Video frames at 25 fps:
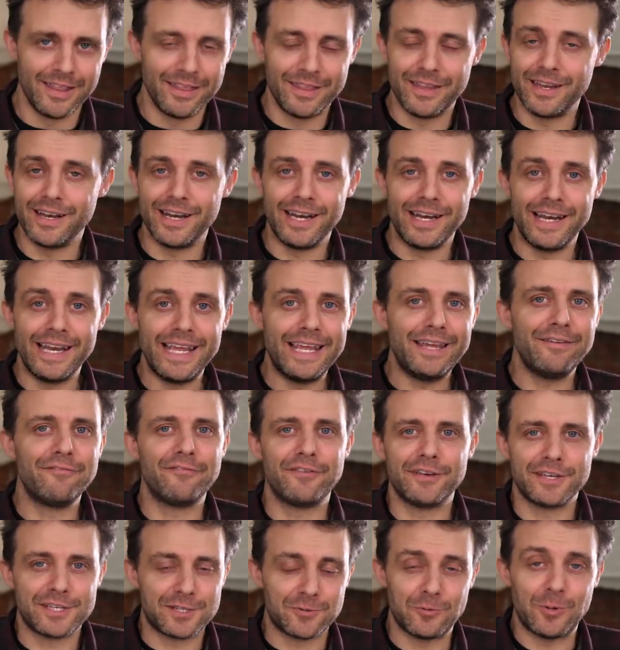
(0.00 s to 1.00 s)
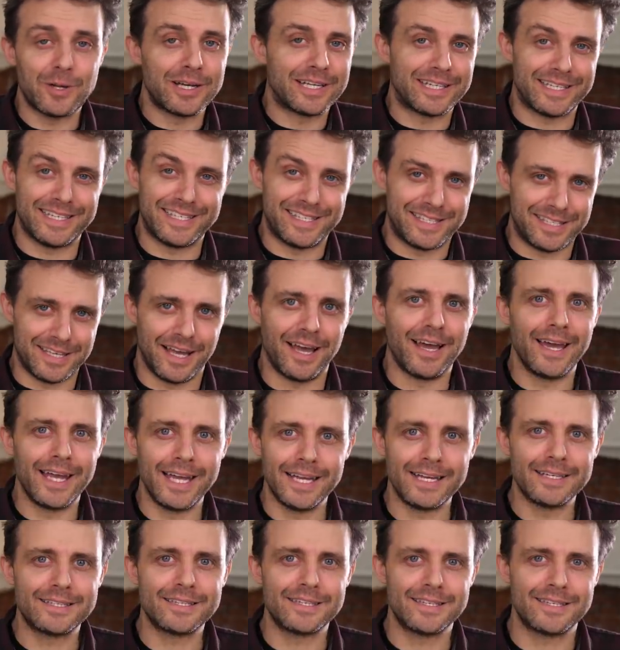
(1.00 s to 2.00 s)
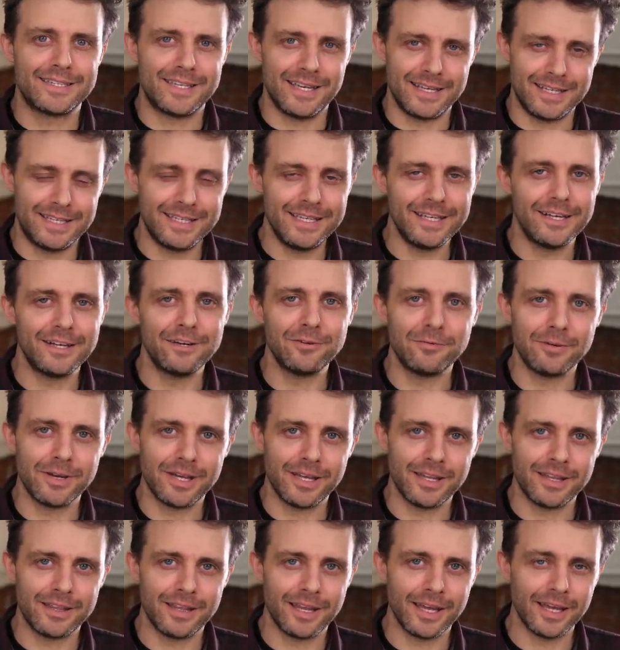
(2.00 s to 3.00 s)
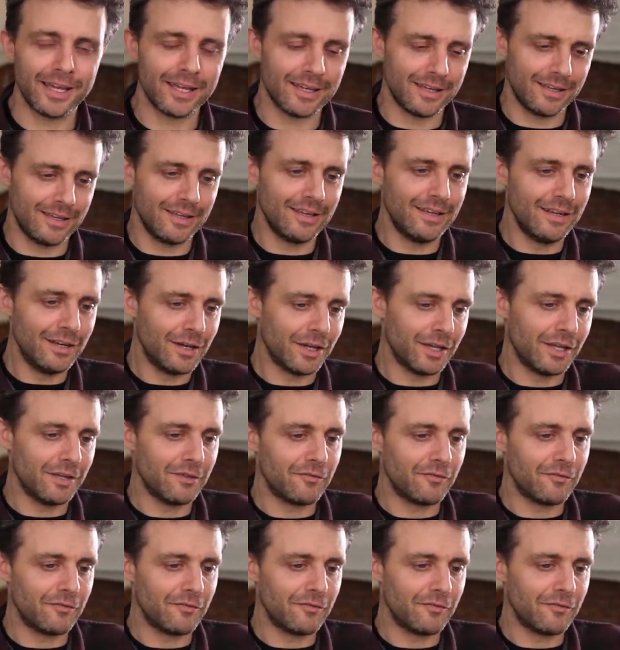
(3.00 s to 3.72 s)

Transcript: that levers were designed to deal with. Like, look,